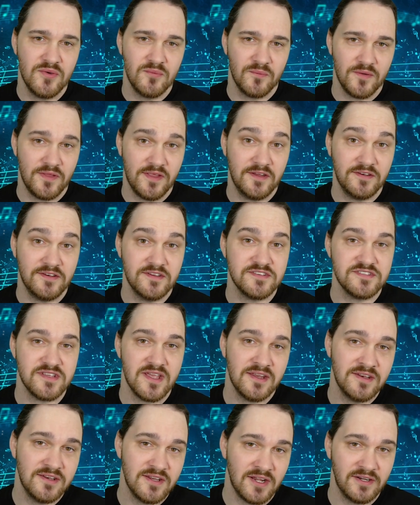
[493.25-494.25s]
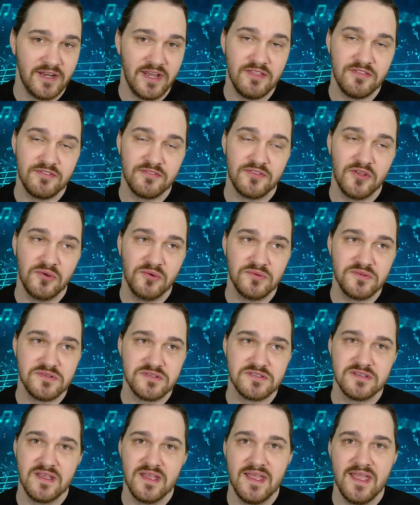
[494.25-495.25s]
where they descend on eighth
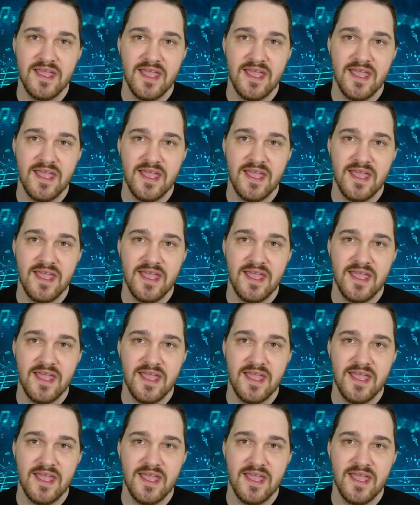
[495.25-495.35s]
notes